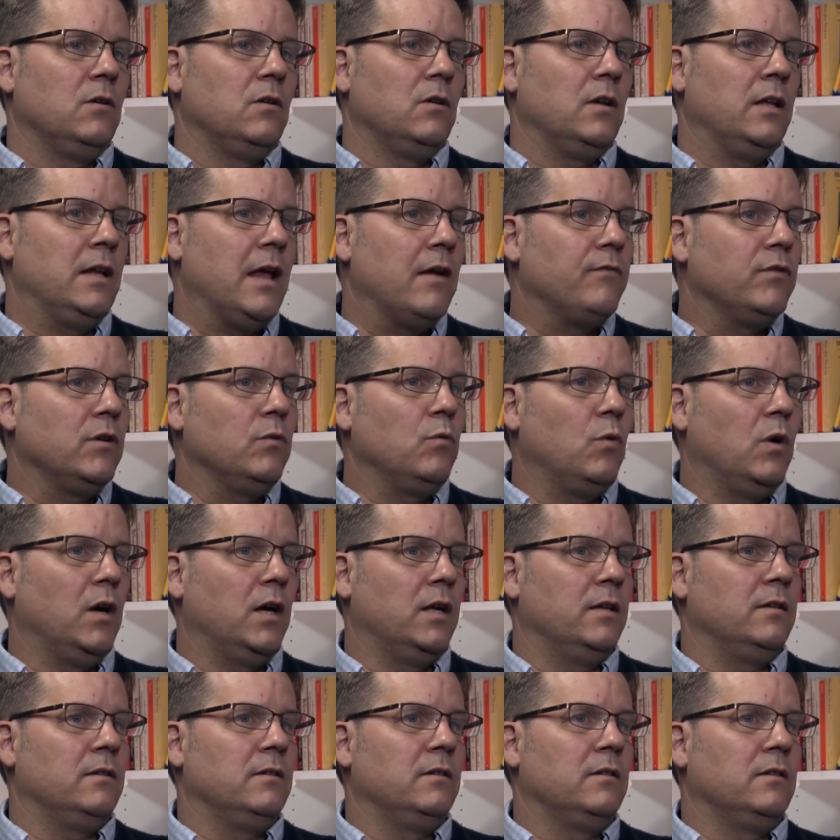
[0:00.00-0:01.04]
In every
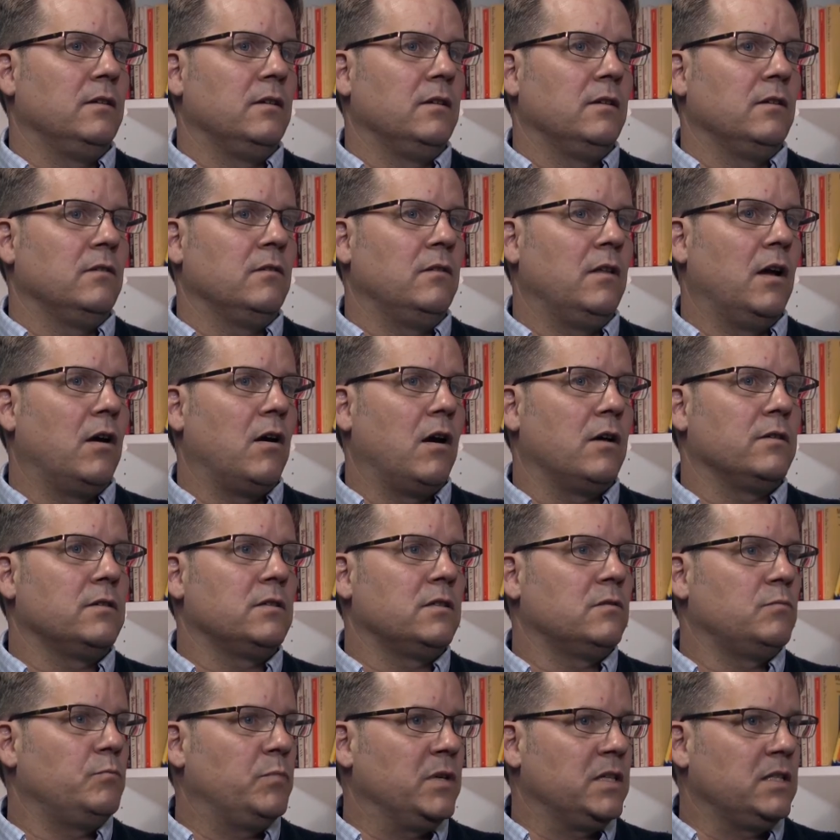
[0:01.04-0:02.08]
one, there are
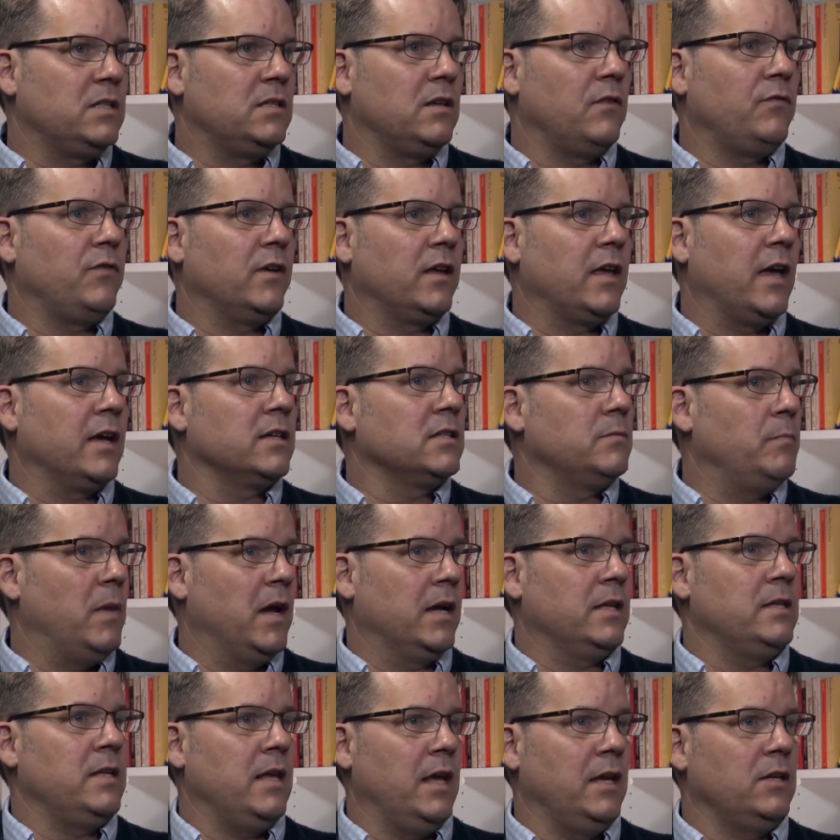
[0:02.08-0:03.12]
specific
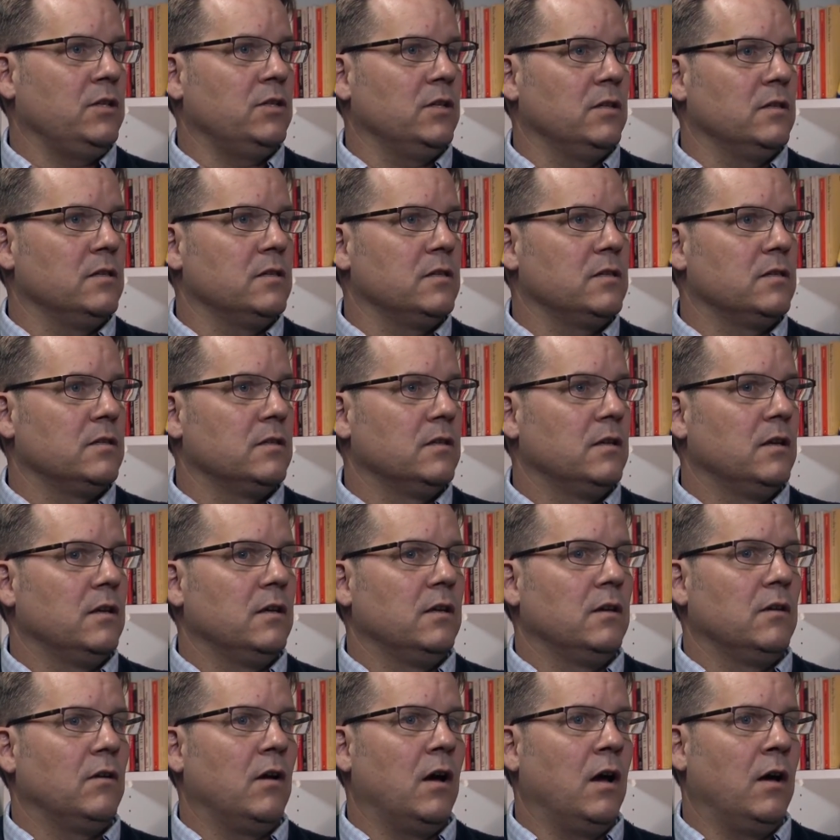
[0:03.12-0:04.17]
expectations
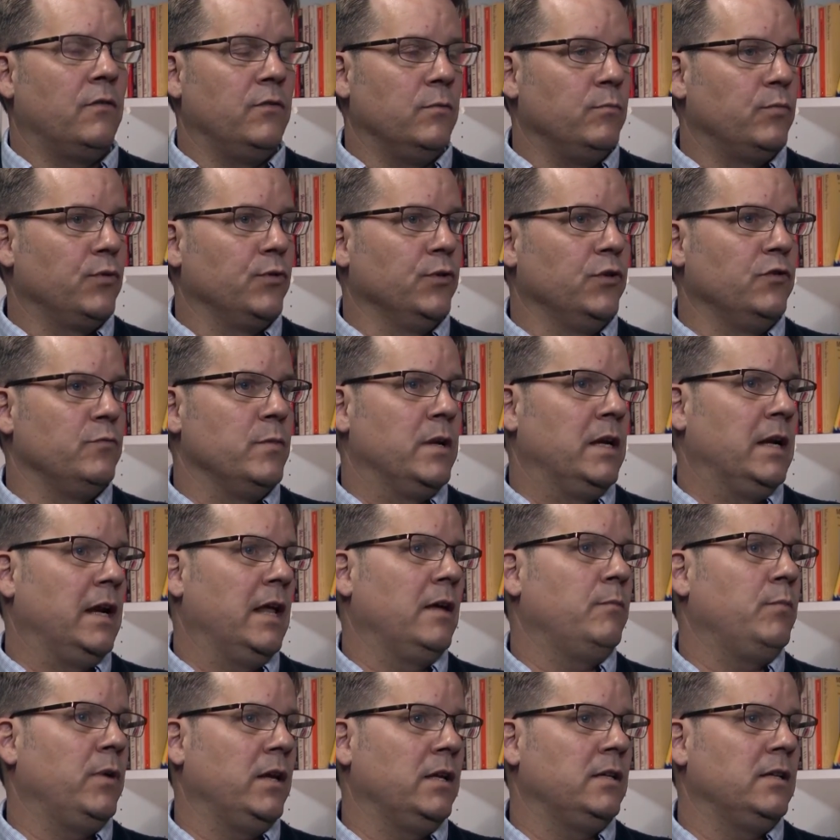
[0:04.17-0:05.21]
of improvement
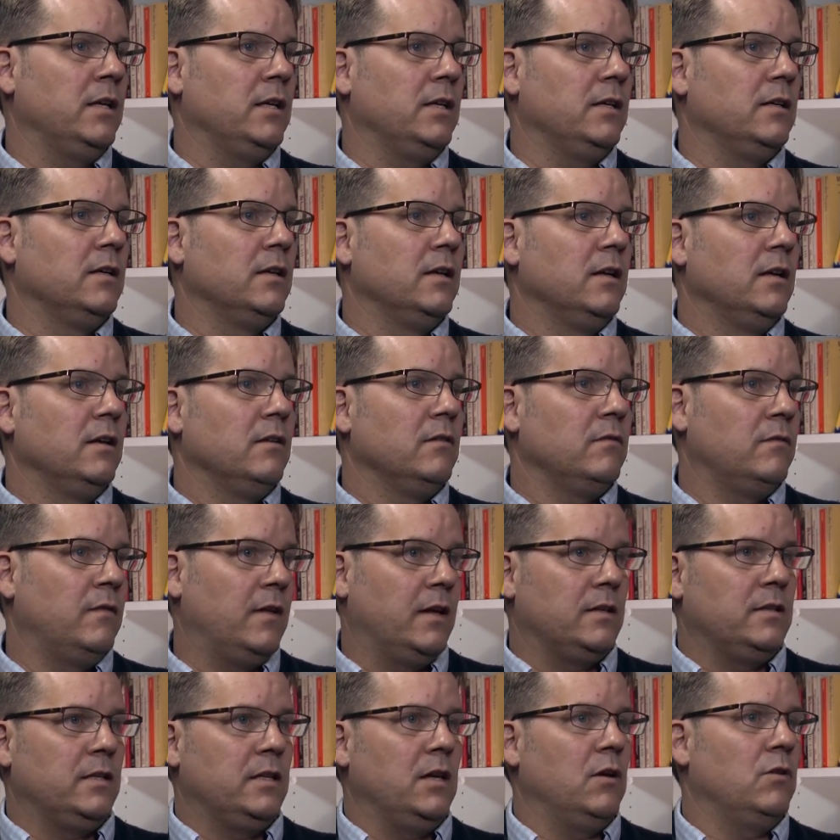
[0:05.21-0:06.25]
at APD
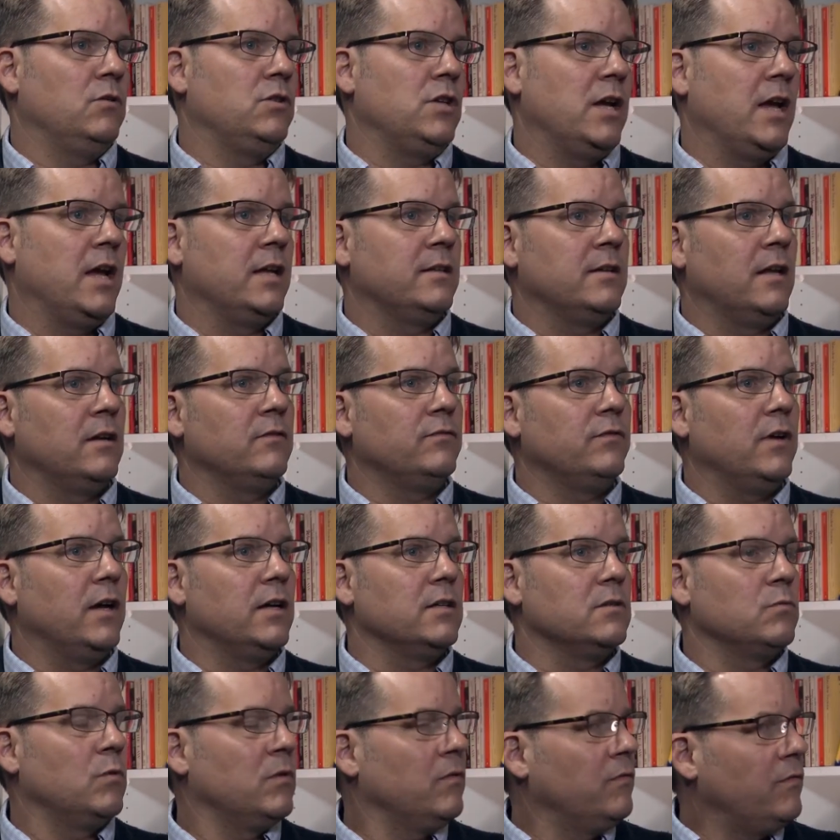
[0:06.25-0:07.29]
that DOJ
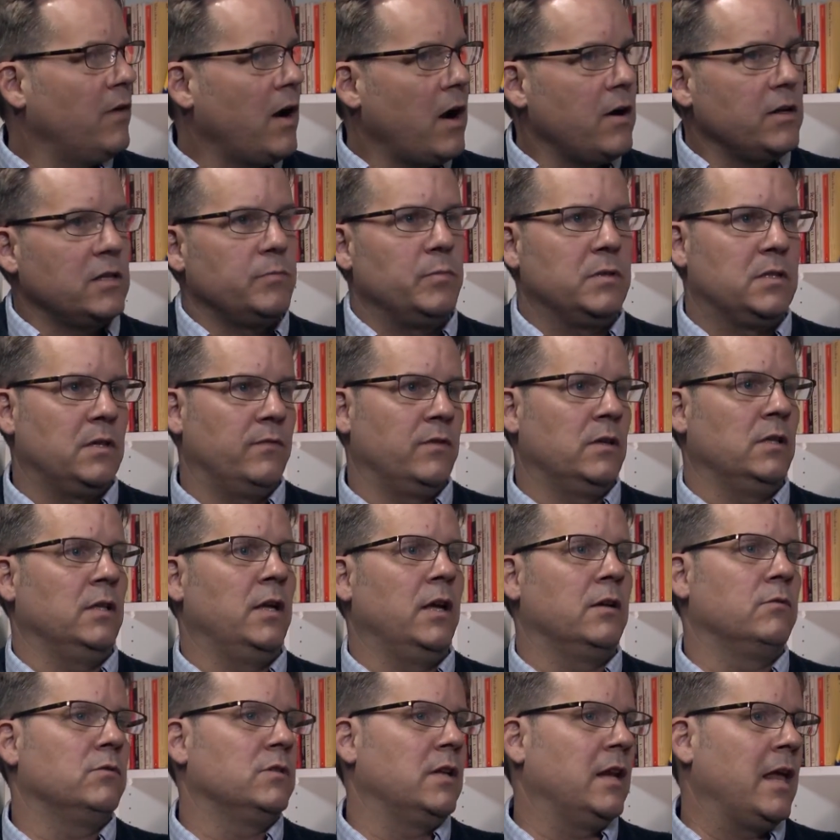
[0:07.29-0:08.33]
identifies with very specific
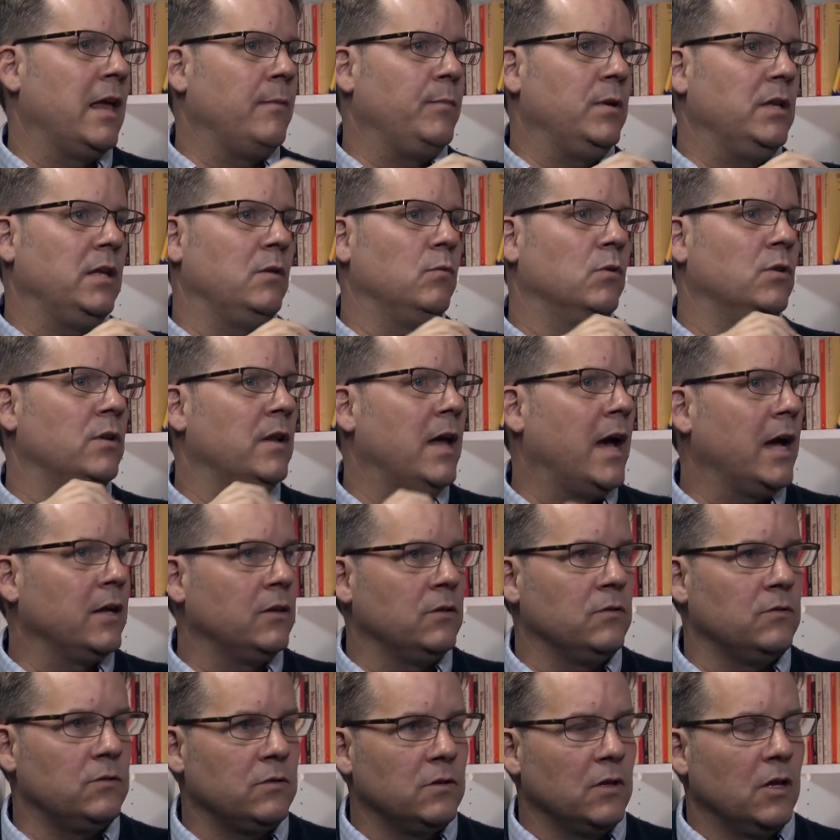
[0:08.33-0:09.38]
language, that APD will not
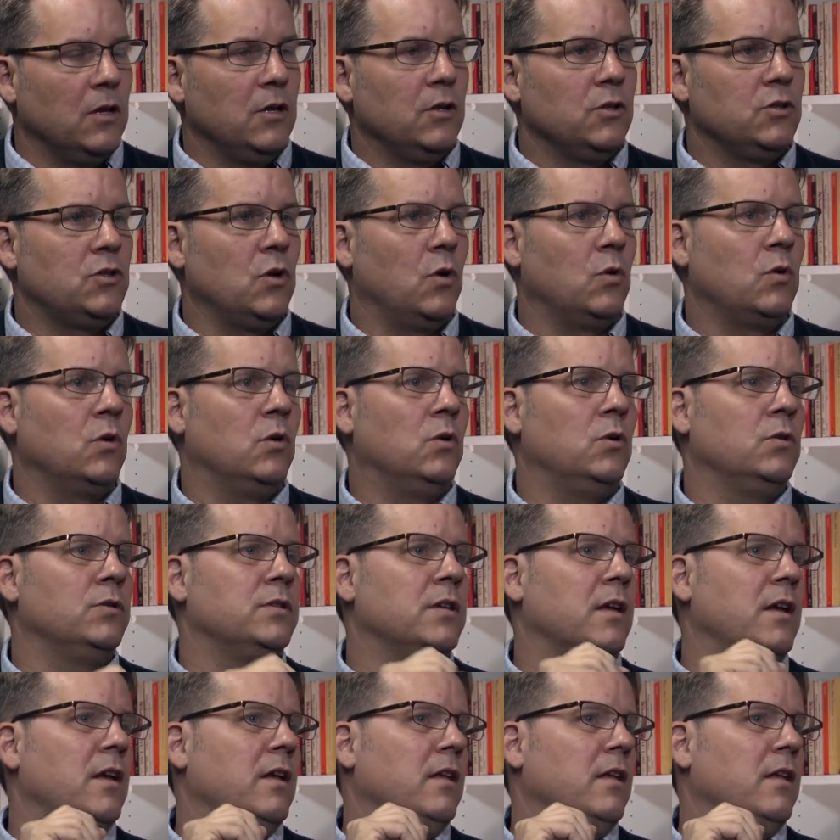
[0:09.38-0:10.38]
use chokeholds,